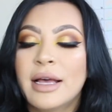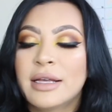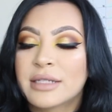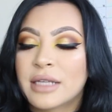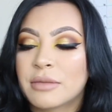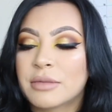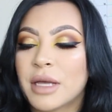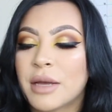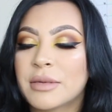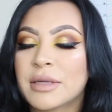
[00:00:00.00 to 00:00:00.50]

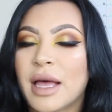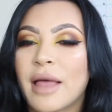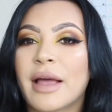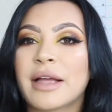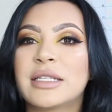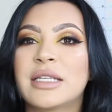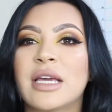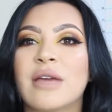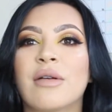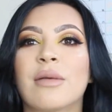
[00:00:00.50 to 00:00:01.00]
Sometimes I
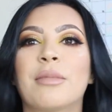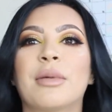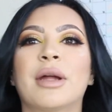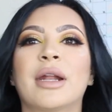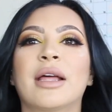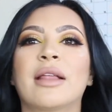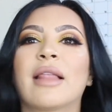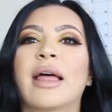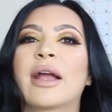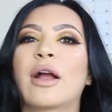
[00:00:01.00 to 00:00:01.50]
like to even
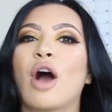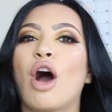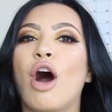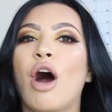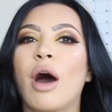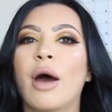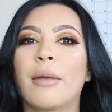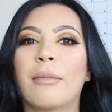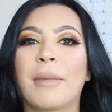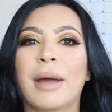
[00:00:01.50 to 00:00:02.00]
put it like
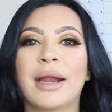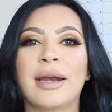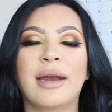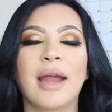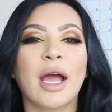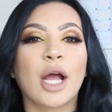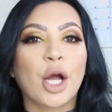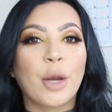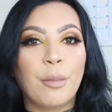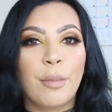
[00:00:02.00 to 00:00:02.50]
on my
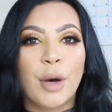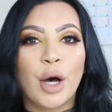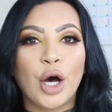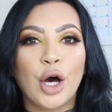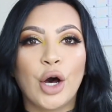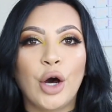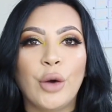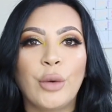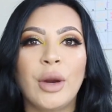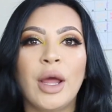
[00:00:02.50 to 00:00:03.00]
neck
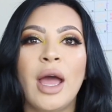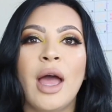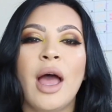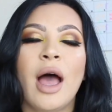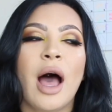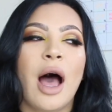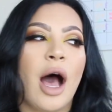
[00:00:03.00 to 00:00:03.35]
bone,